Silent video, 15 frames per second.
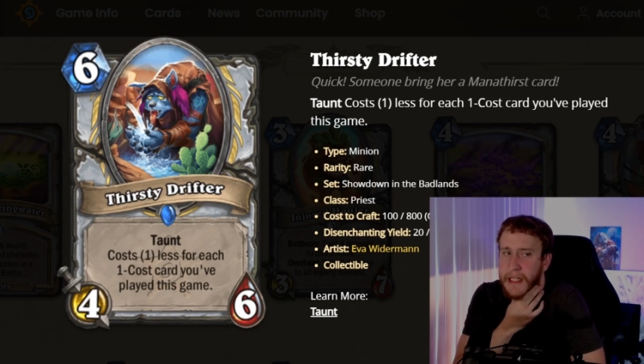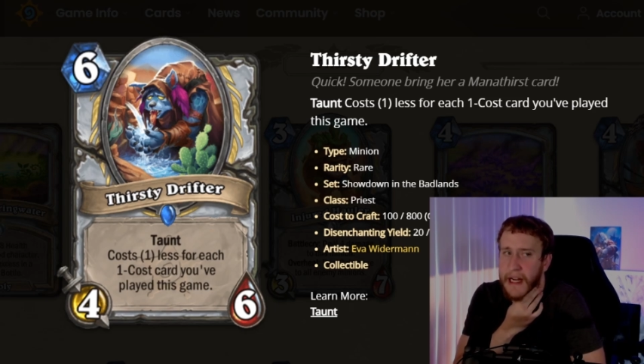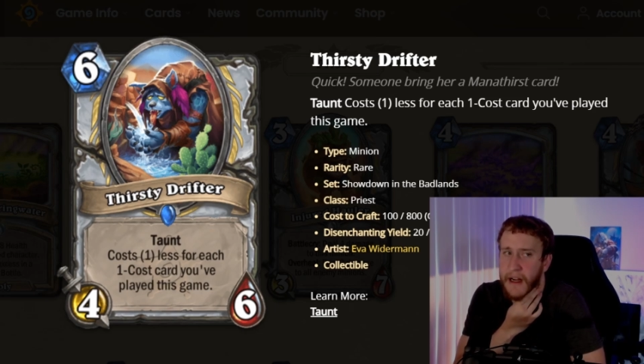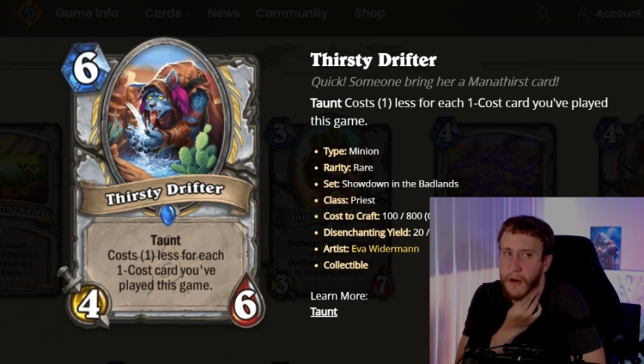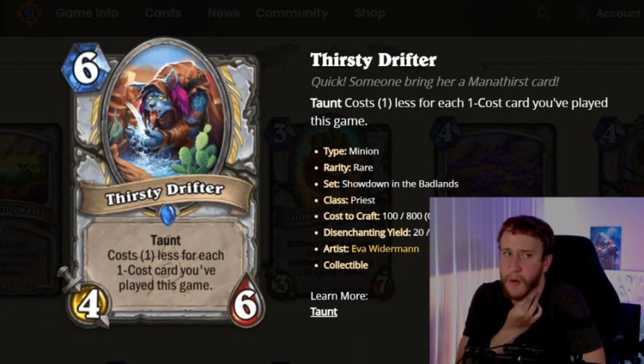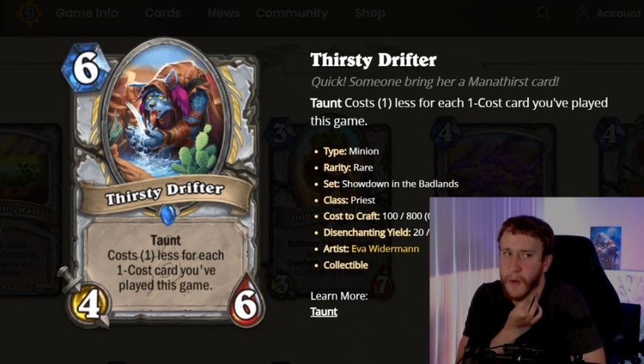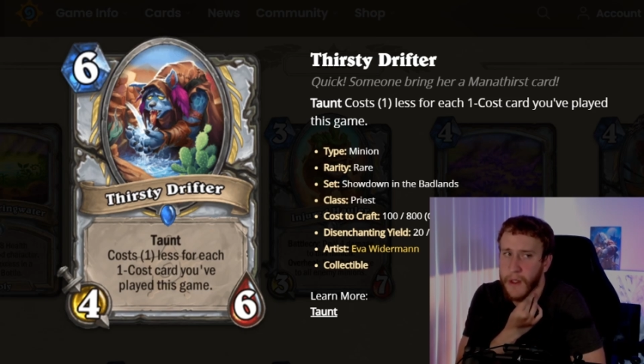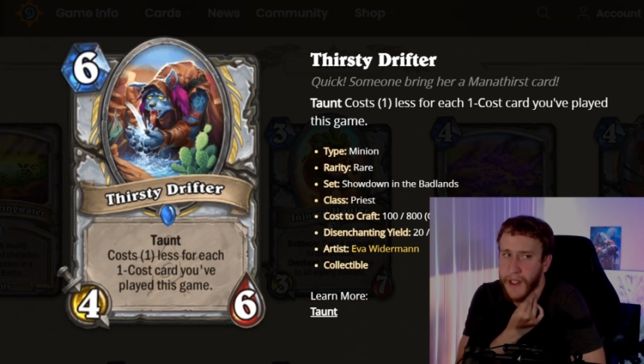how
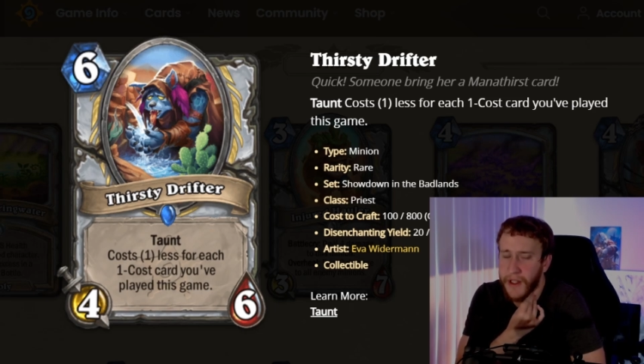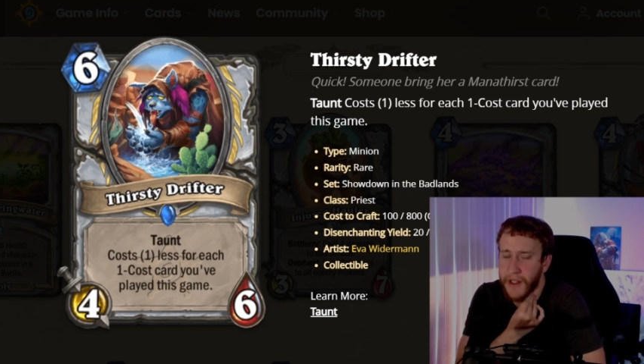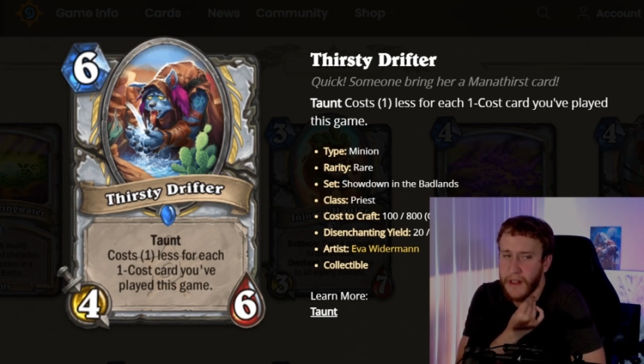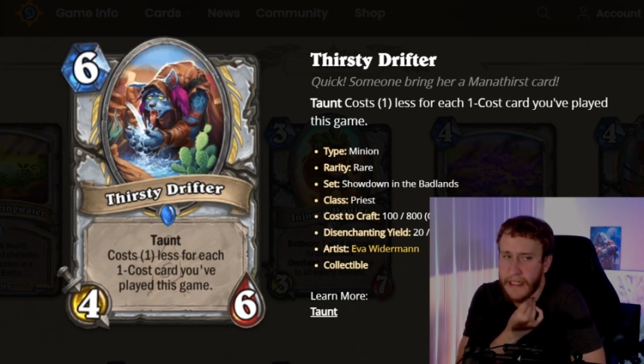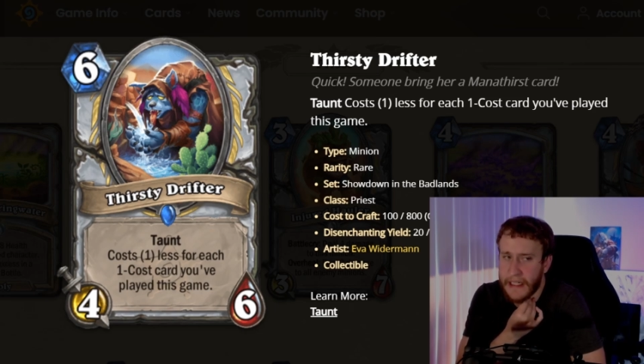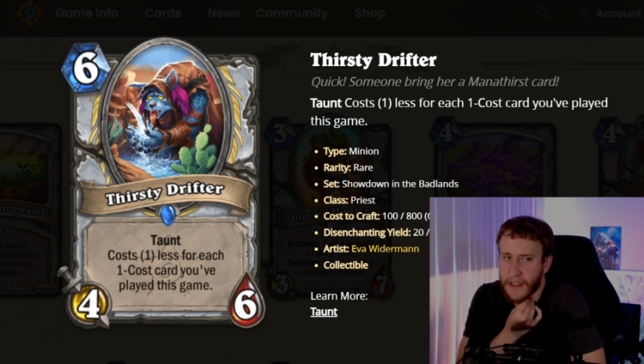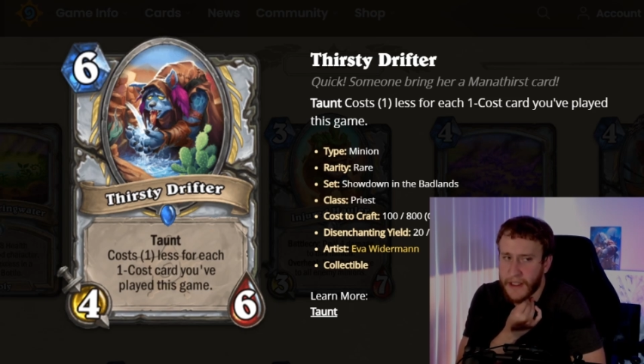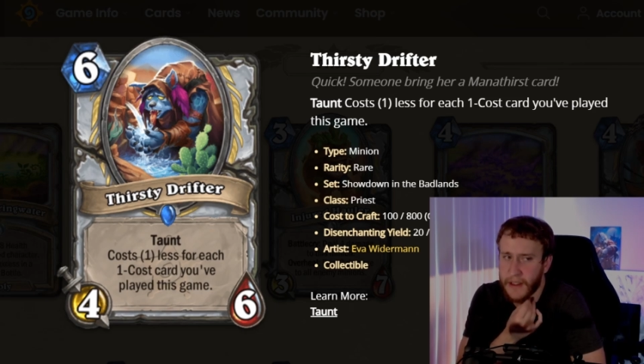quick you
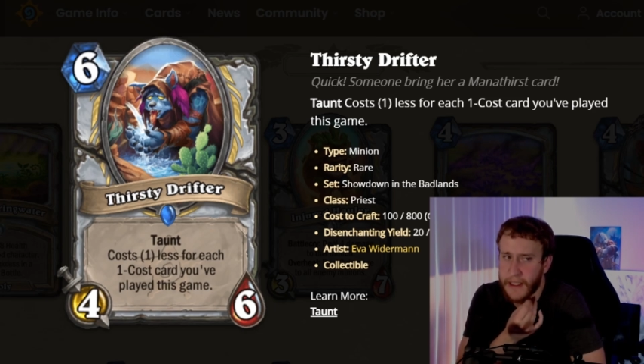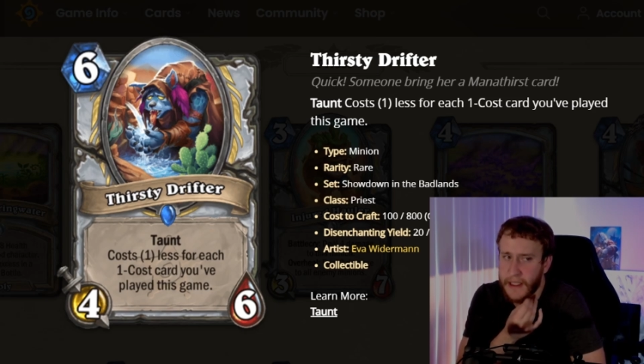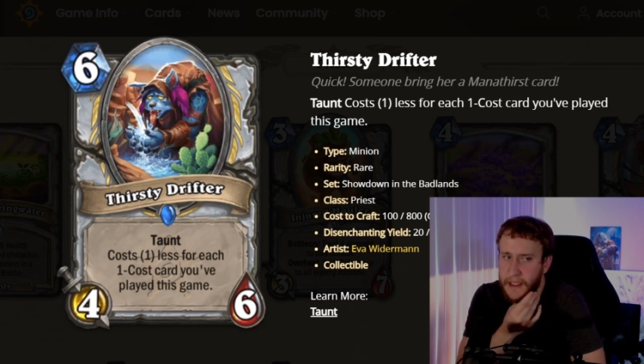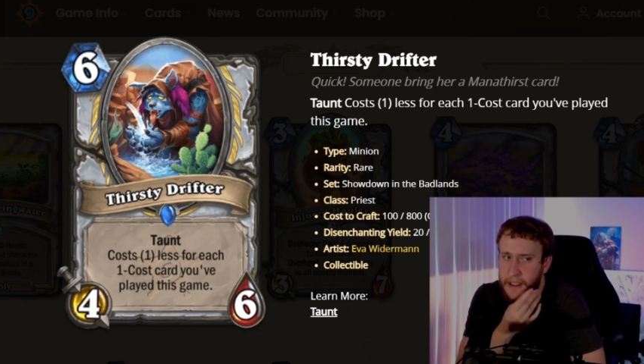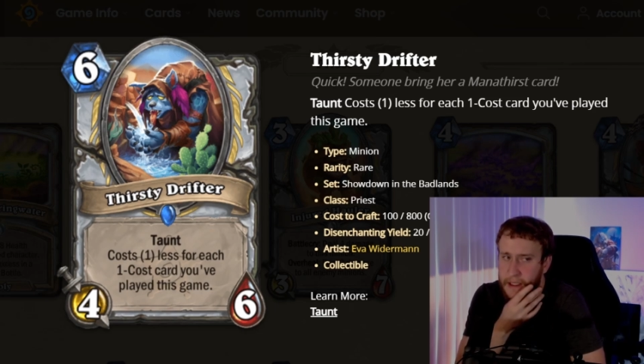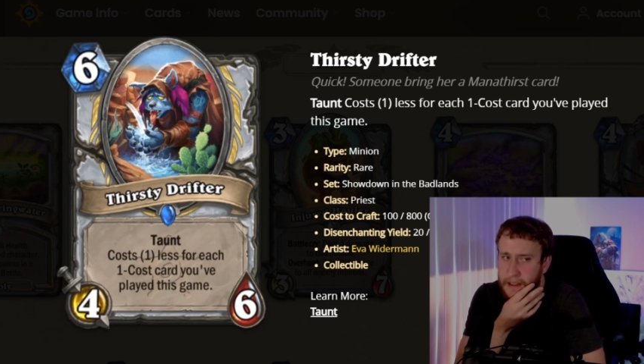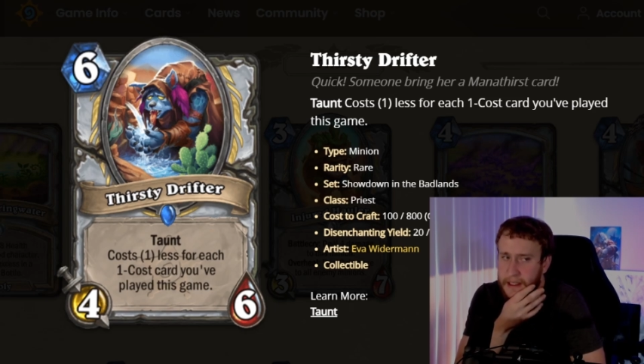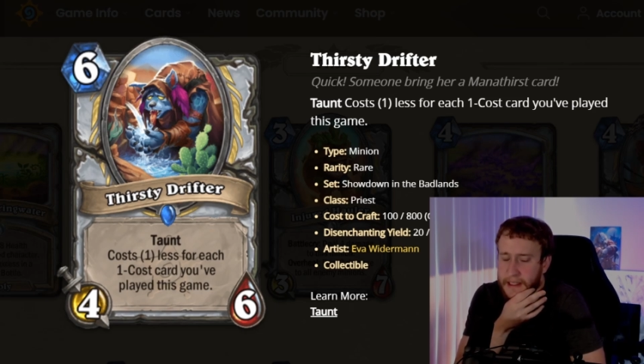can actually get
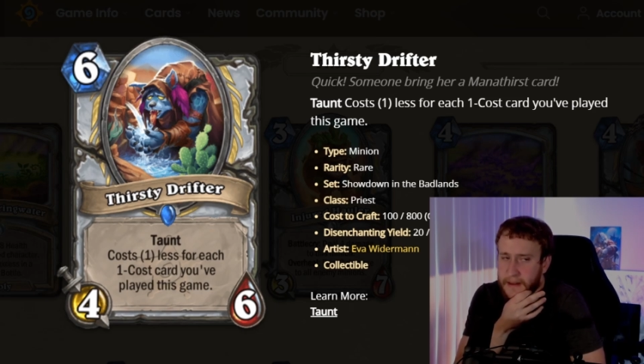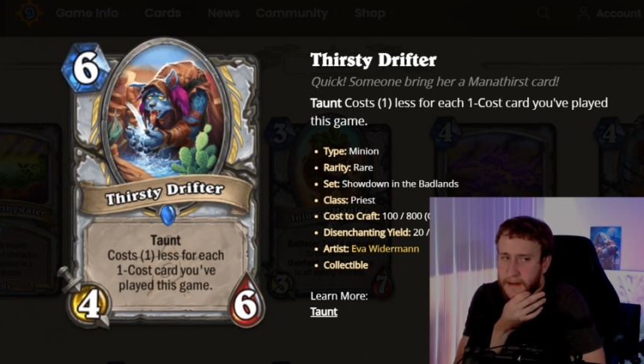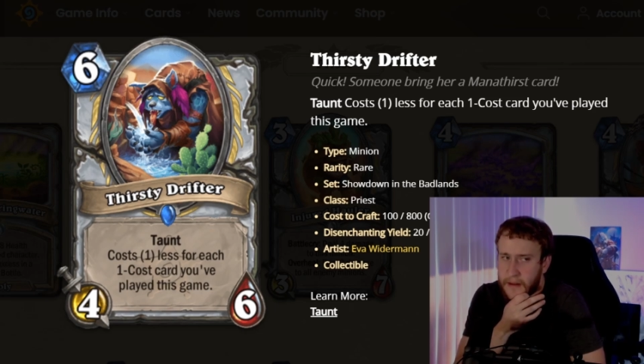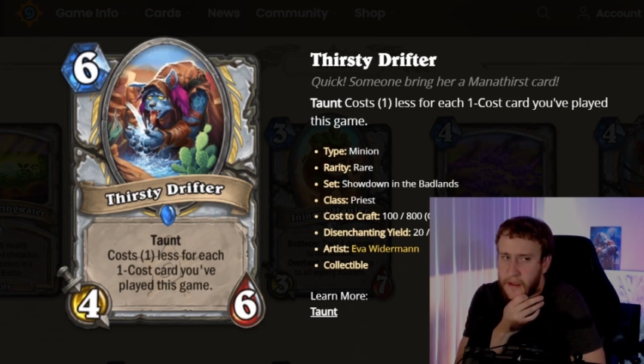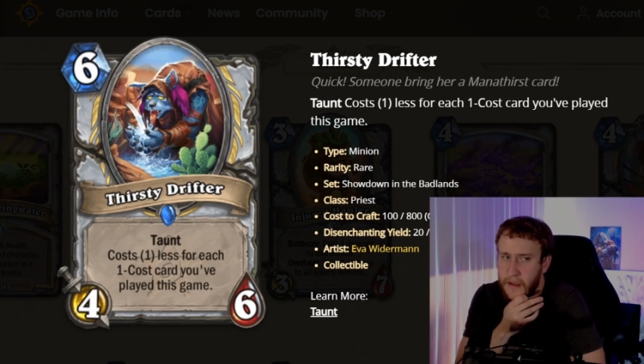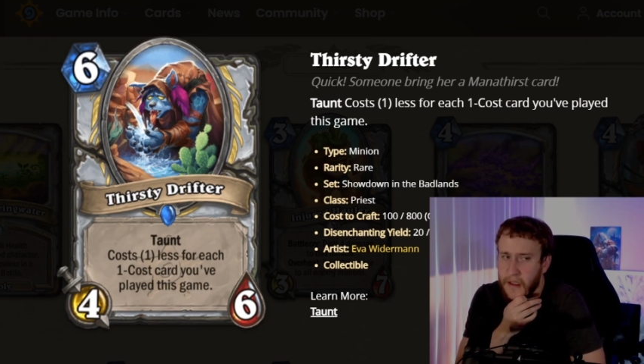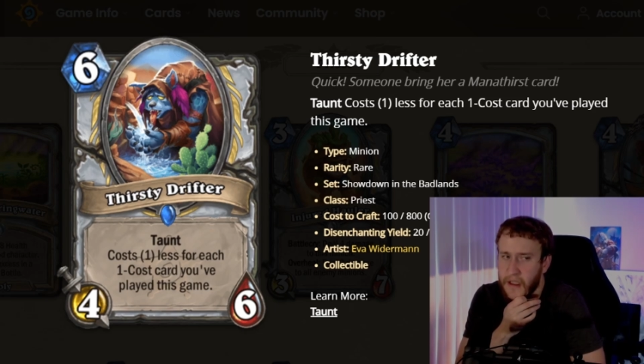this down,